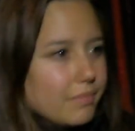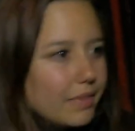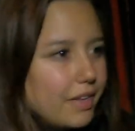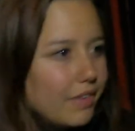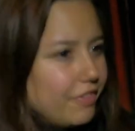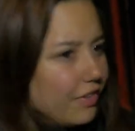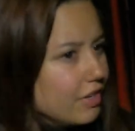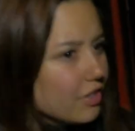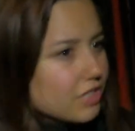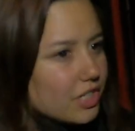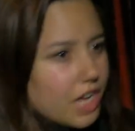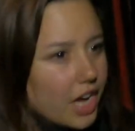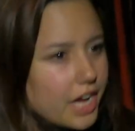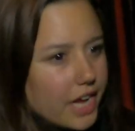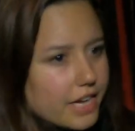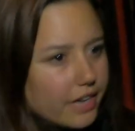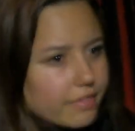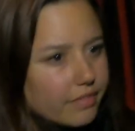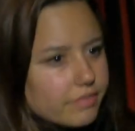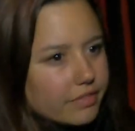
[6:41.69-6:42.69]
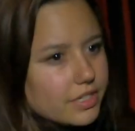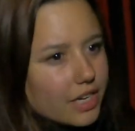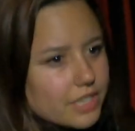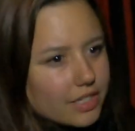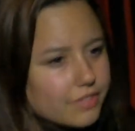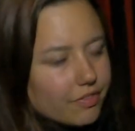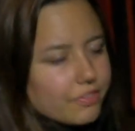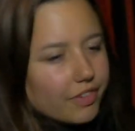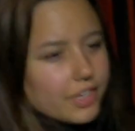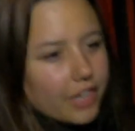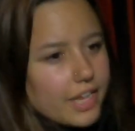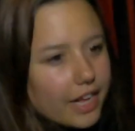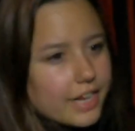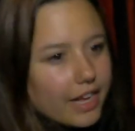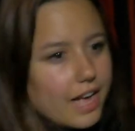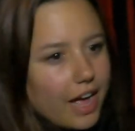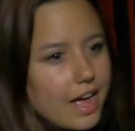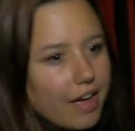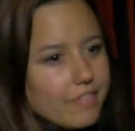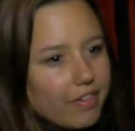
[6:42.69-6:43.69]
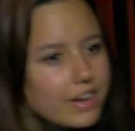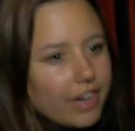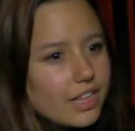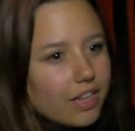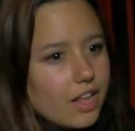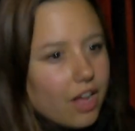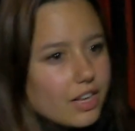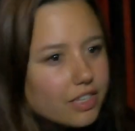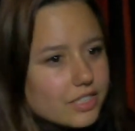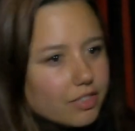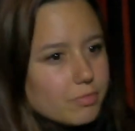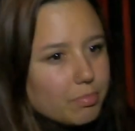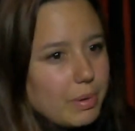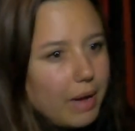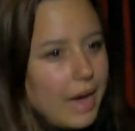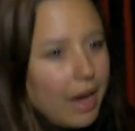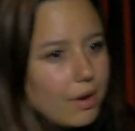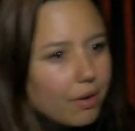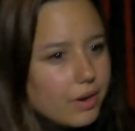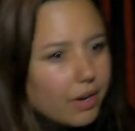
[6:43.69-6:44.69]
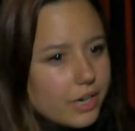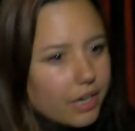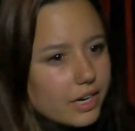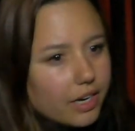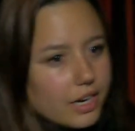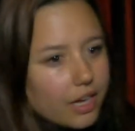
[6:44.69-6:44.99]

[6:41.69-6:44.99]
It feels good. Doesn't feel like I have any loss of power.